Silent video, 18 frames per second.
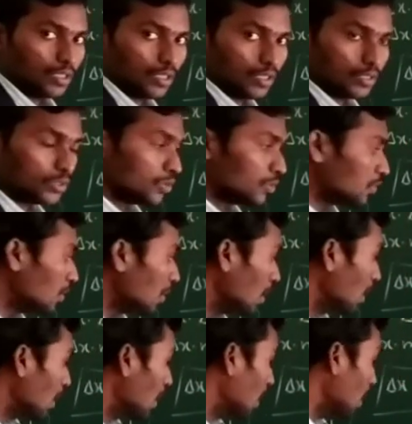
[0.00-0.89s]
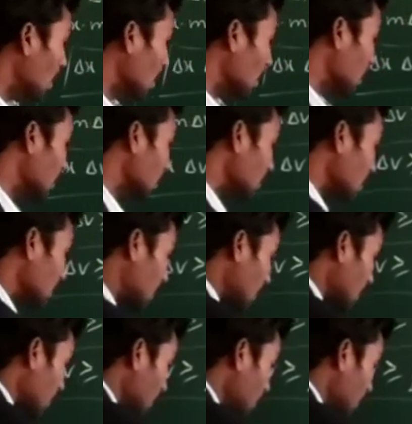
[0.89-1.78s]
So, in that
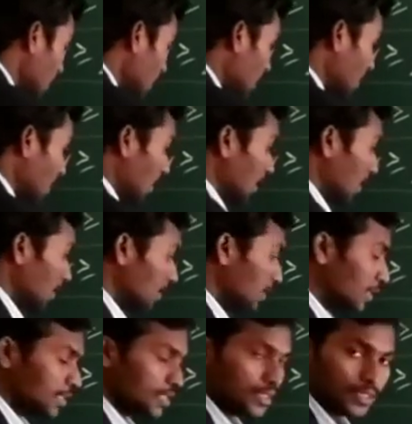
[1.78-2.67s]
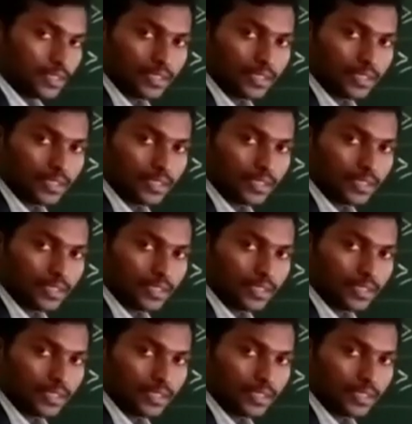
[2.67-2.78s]
case, this